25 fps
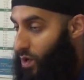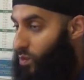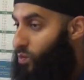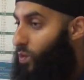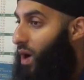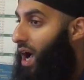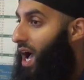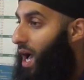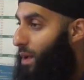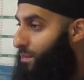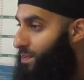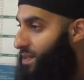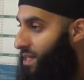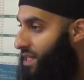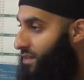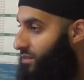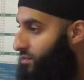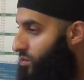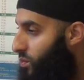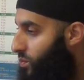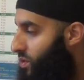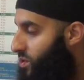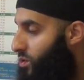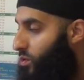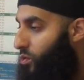Wahhabi,
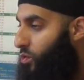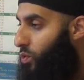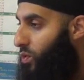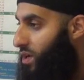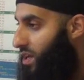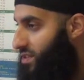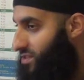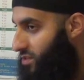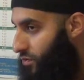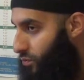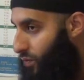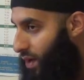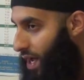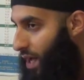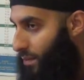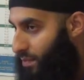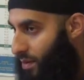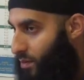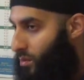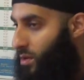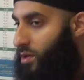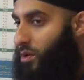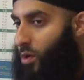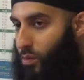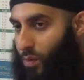even though we don't call ourselves Wahhabi,
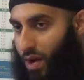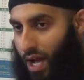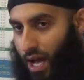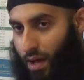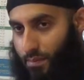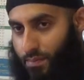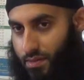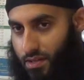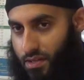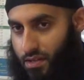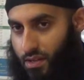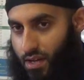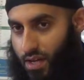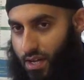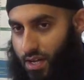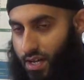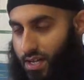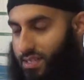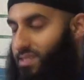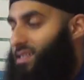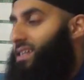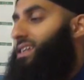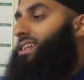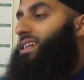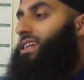we're not Wahhabi.
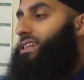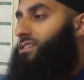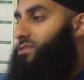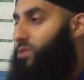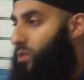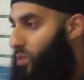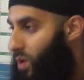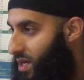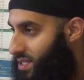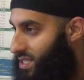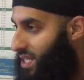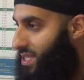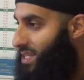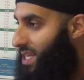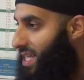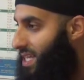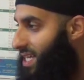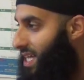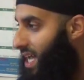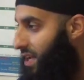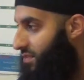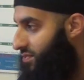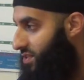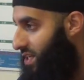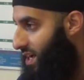It's a, it's a word that they
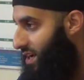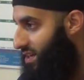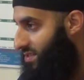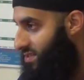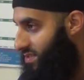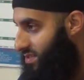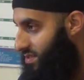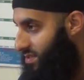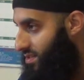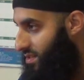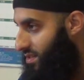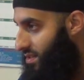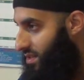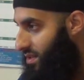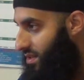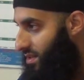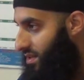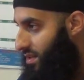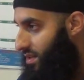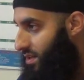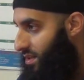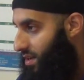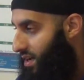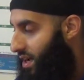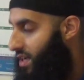gave to us.
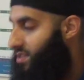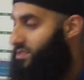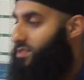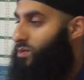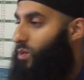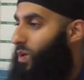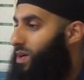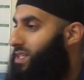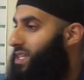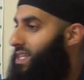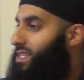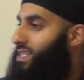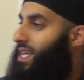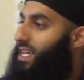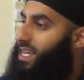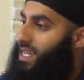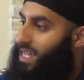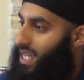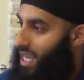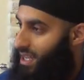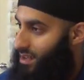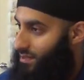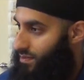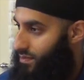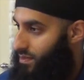It's the word that they
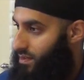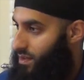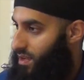gave.